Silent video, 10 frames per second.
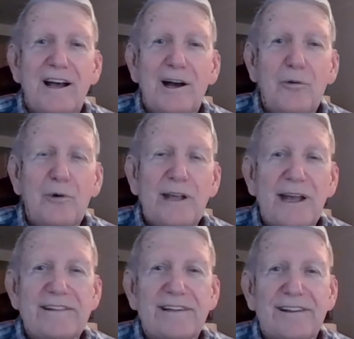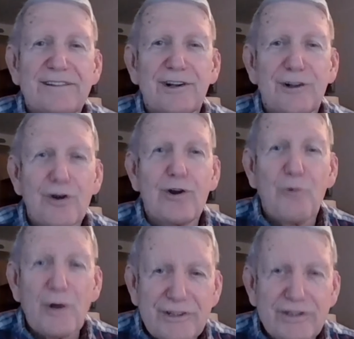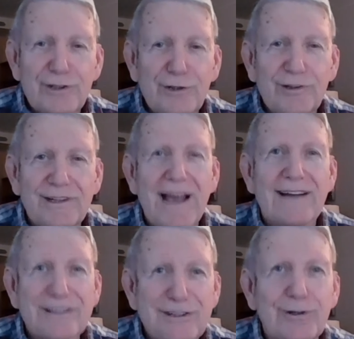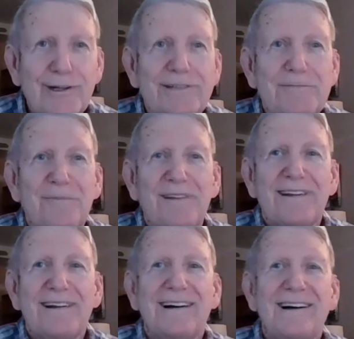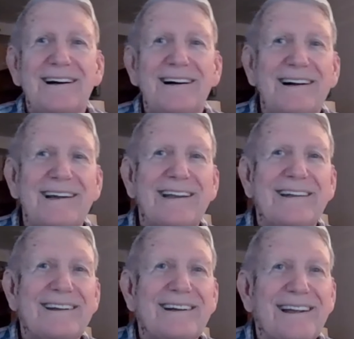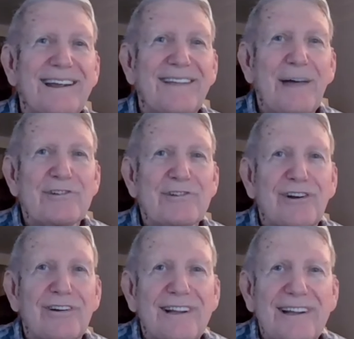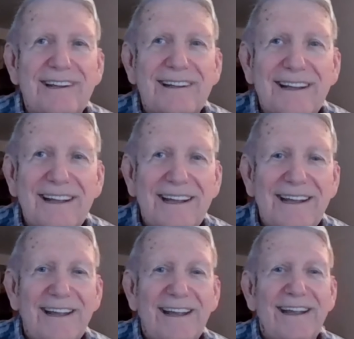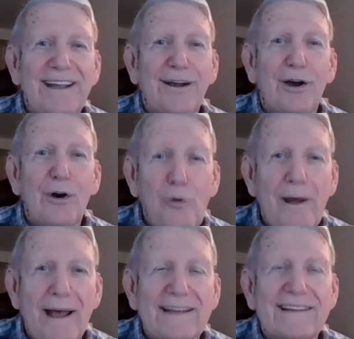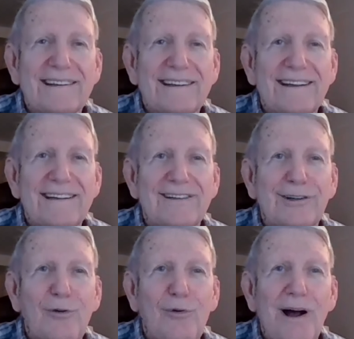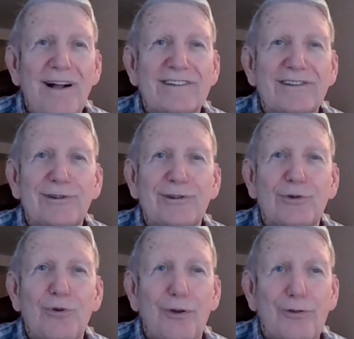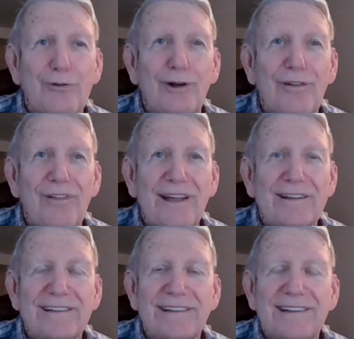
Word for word: Uh, we had to, to, learn what to do and how to do it, uh, and uh, and that was certainly a, a holdback, and it took a while to to work through all that.